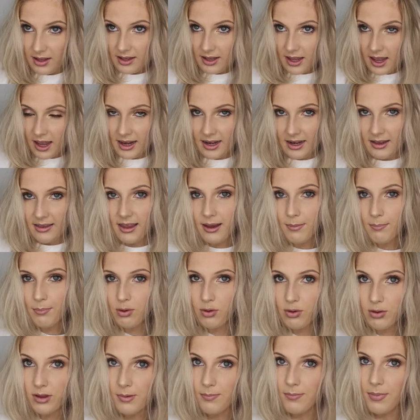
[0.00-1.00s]
kind of like
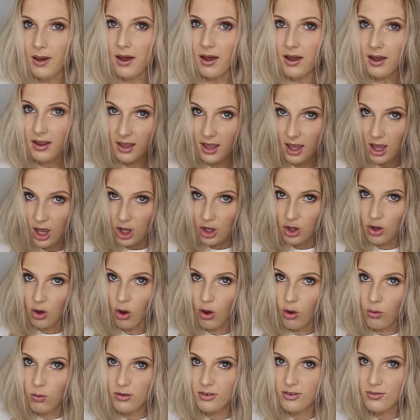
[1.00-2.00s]
pull it back. You
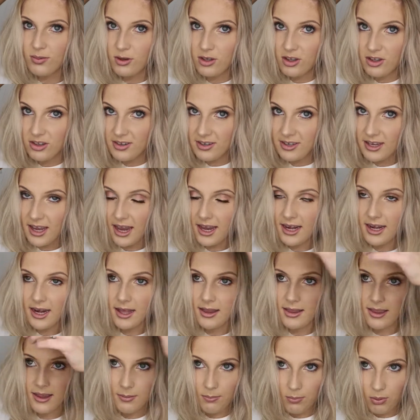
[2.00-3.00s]
always want to kind
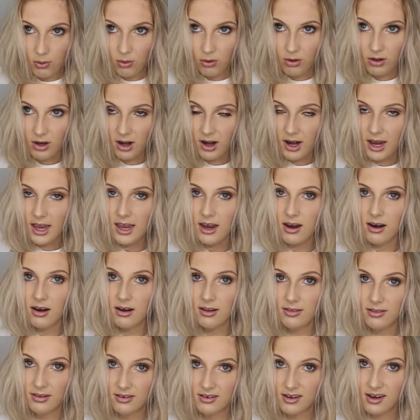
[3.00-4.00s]
of like pull your hair
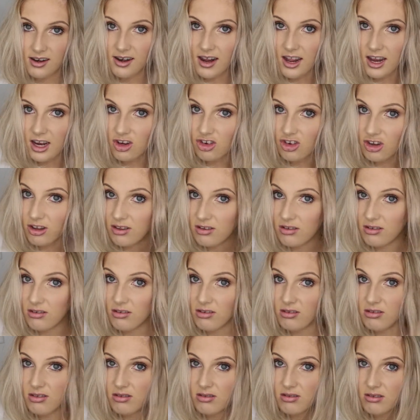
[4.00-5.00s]
in the direction
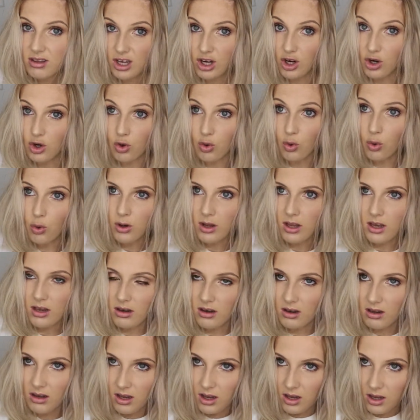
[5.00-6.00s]
that you're
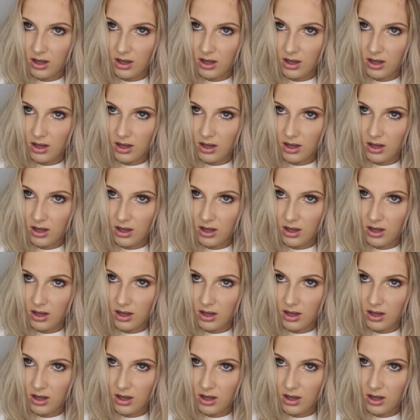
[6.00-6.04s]
going.